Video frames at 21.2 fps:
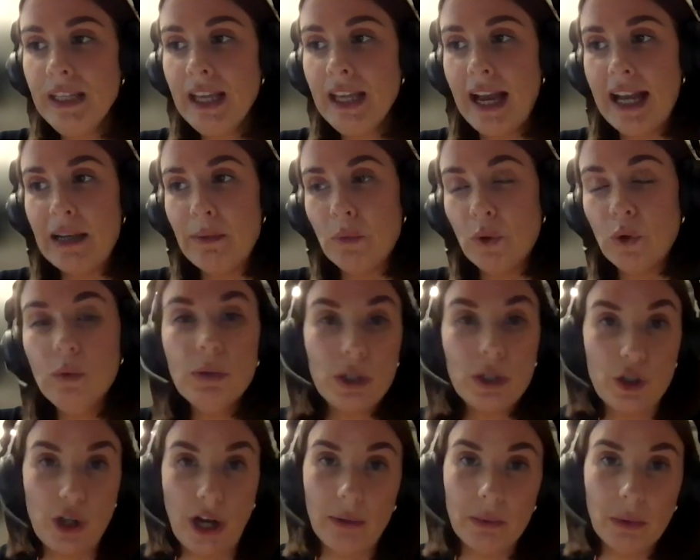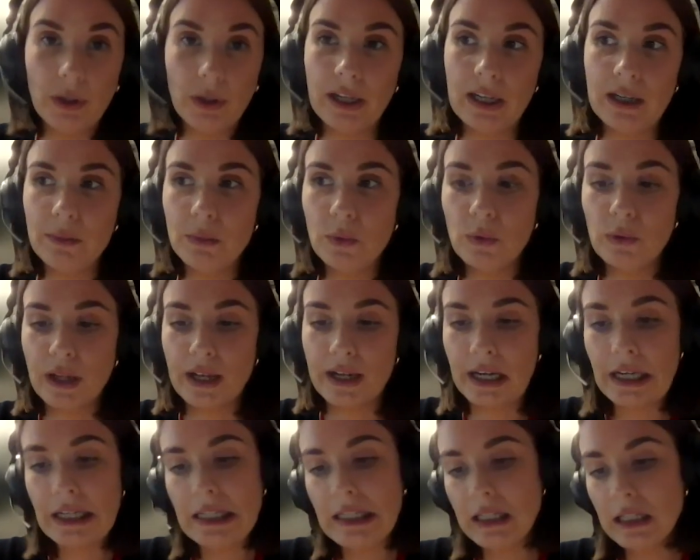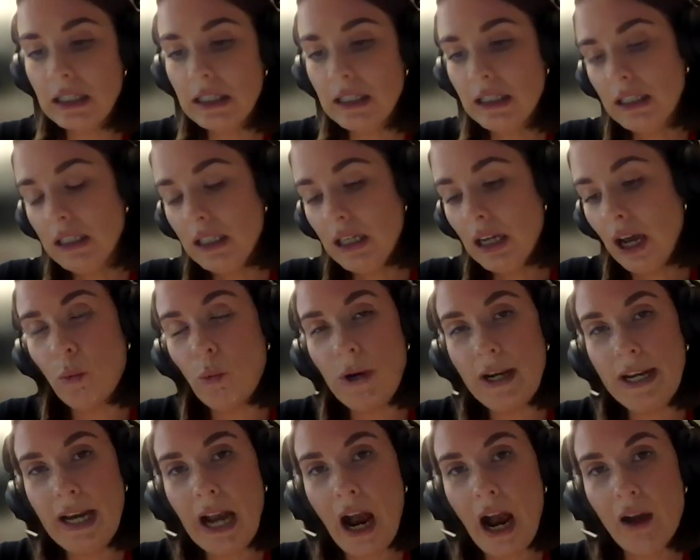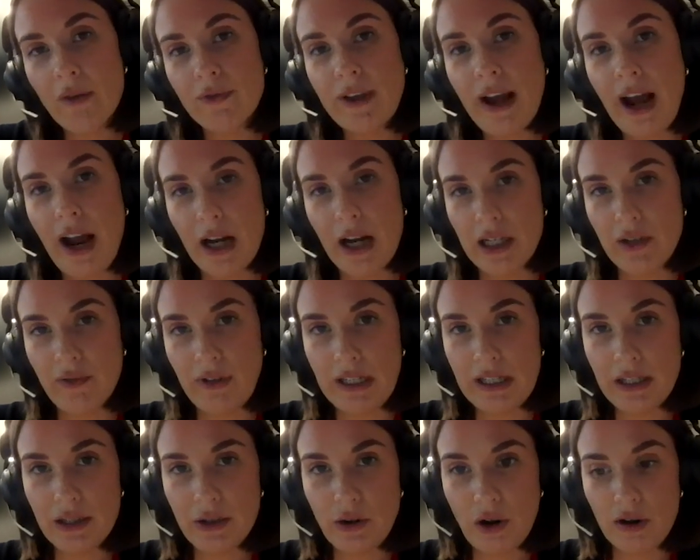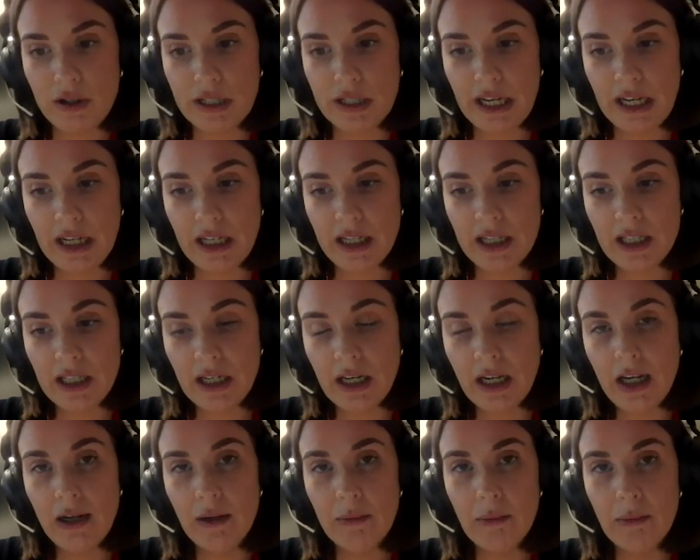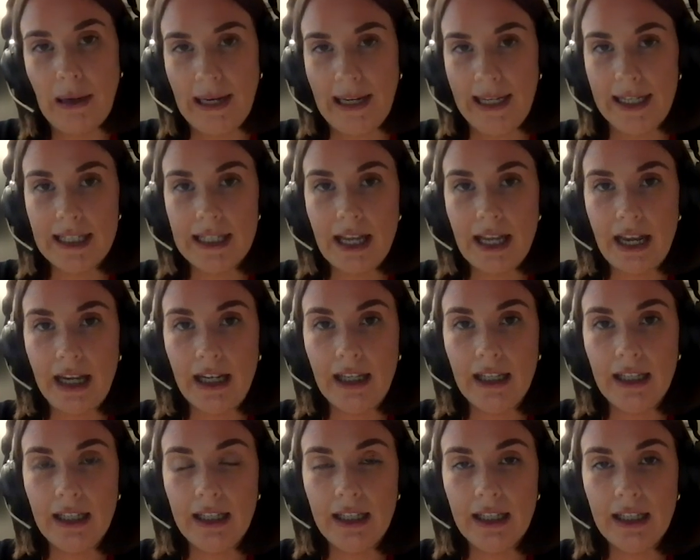anymore, with a checkbook anymore, that is. We have actively started placing